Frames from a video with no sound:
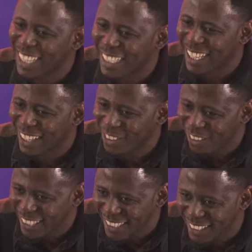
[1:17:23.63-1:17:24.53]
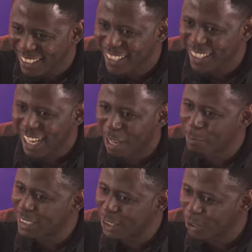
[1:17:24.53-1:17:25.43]
theater donkey. I
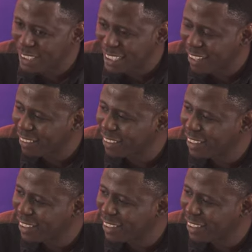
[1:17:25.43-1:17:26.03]
busy us now.